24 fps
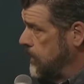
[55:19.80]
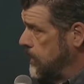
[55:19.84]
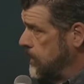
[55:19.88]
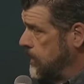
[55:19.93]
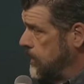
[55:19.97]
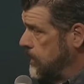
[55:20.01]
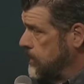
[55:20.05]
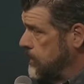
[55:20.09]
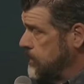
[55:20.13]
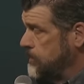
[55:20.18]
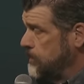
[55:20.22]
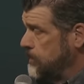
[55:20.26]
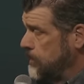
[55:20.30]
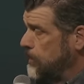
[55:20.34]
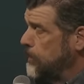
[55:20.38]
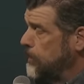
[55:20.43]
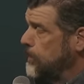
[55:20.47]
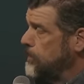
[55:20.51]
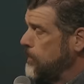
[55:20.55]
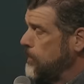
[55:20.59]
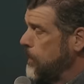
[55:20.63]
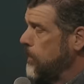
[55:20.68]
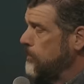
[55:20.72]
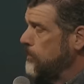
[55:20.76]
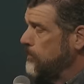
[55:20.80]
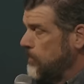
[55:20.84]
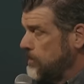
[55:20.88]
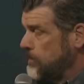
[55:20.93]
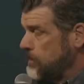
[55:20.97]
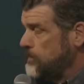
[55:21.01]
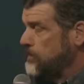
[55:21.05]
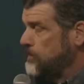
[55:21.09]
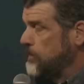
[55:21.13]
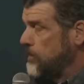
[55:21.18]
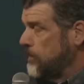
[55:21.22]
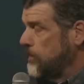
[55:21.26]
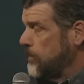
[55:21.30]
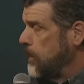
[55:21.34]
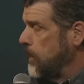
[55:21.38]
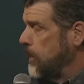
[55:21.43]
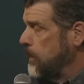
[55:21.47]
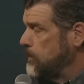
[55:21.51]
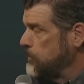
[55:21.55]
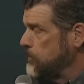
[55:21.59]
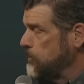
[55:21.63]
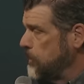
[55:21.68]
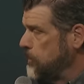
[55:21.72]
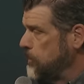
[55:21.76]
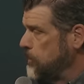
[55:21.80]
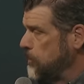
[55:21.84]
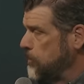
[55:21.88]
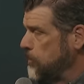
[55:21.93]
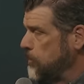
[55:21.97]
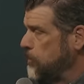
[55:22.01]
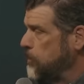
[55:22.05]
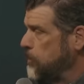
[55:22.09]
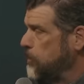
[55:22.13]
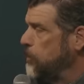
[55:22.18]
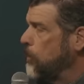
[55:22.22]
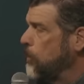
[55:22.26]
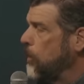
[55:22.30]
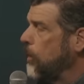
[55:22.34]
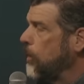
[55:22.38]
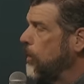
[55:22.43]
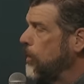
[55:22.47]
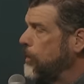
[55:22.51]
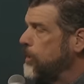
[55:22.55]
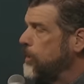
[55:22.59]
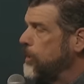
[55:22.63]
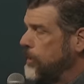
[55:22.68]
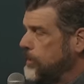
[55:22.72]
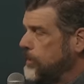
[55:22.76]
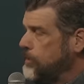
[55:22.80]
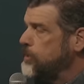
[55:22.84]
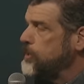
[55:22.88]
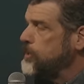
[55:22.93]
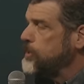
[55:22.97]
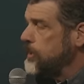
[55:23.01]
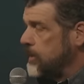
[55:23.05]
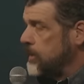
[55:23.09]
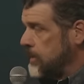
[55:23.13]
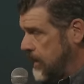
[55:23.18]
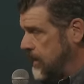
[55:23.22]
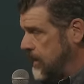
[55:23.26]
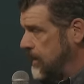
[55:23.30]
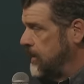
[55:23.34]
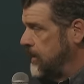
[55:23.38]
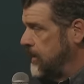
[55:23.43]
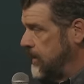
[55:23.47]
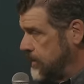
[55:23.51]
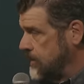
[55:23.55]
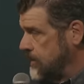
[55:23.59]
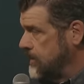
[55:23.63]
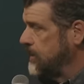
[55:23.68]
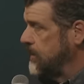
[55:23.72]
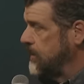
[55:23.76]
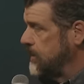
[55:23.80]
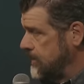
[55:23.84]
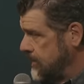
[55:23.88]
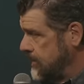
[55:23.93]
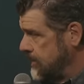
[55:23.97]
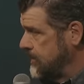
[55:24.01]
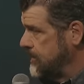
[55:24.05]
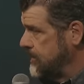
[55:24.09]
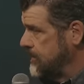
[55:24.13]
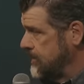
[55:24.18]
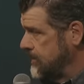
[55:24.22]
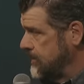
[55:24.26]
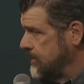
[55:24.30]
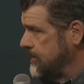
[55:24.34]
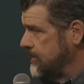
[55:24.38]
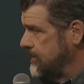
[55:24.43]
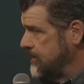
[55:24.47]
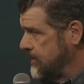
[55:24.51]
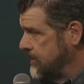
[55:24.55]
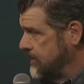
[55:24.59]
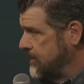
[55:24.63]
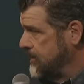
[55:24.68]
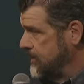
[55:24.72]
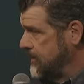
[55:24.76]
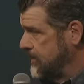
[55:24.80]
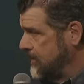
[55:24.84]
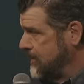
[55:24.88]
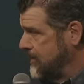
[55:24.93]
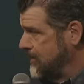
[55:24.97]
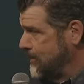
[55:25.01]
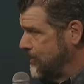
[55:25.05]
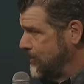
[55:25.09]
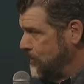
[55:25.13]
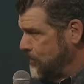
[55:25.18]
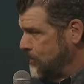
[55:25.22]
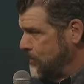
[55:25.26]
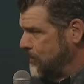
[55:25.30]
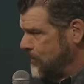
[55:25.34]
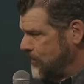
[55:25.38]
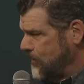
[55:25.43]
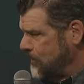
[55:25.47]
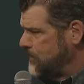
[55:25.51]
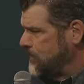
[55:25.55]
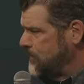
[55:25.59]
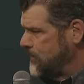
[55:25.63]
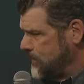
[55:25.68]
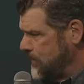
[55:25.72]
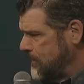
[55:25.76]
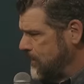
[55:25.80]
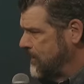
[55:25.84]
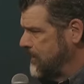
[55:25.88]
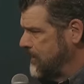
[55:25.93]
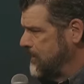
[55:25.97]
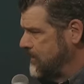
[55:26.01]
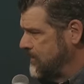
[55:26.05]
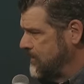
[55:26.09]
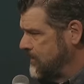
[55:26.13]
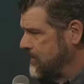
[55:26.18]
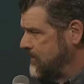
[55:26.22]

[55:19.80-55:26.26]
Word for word: The Spirit of, the Spirit of God is with you. You are a good son, he says. You're a good son.